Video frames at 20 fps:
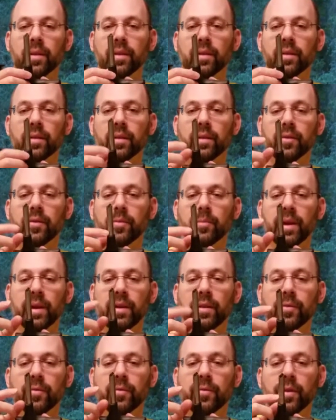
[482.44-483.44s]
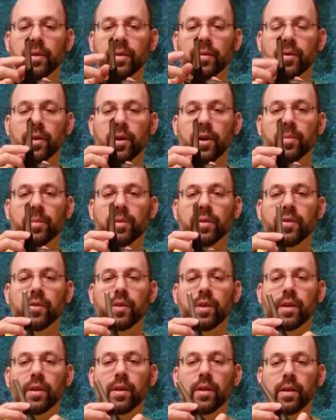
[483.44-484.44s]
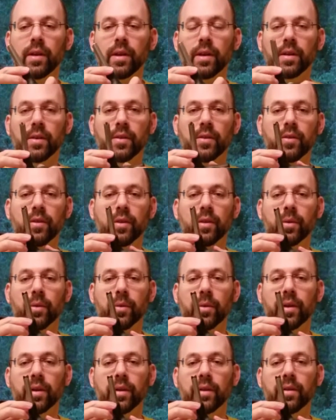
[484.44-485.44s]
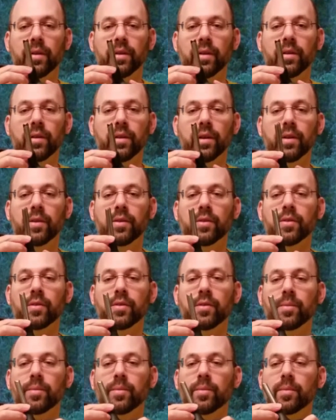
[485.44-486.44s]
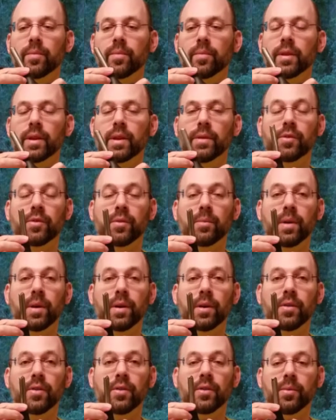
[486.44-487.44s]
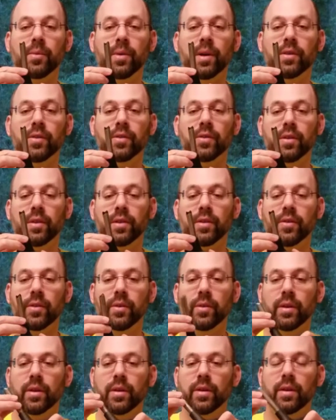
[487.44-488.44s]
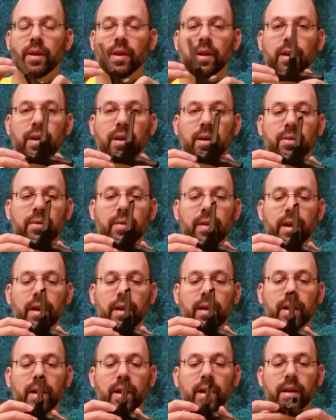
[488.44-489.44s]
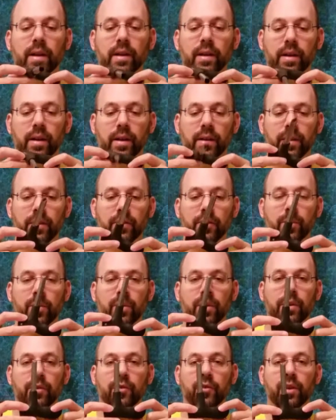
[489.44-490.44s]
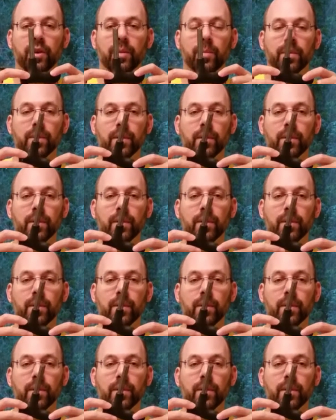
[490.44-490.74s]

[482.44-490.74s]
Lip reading: it's made of carbon steel, so it does leave some marks and rust, and so you need to take care of that. These are pretty cheap.